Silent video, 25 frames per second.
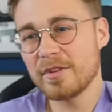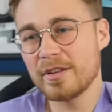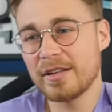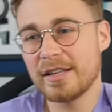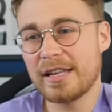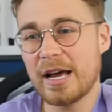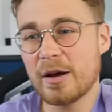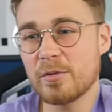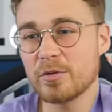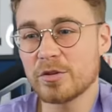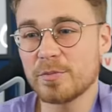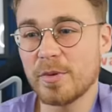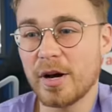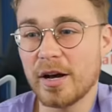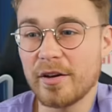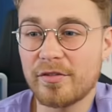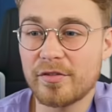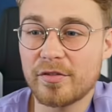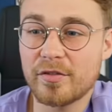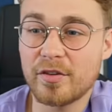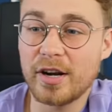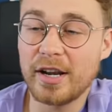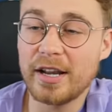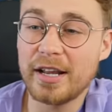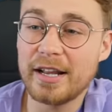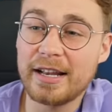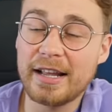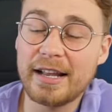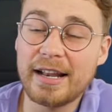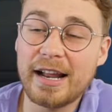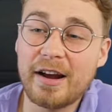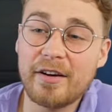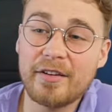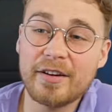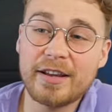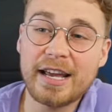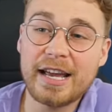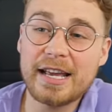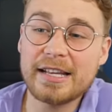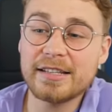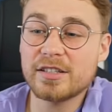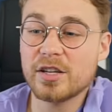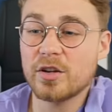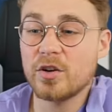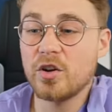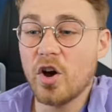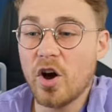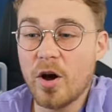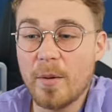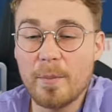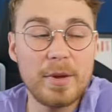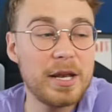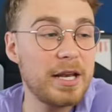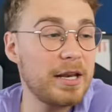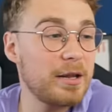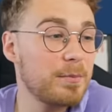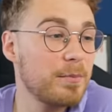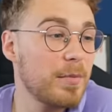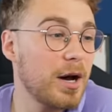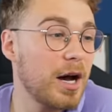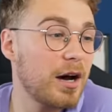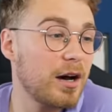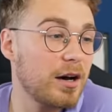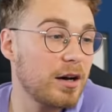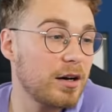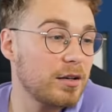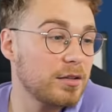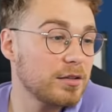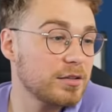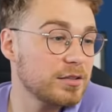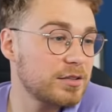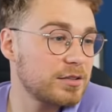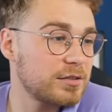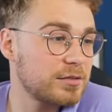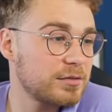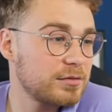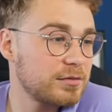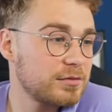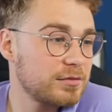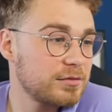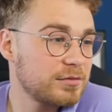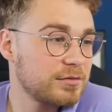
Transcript: That was my three, and then Harry Kane. So not a million miles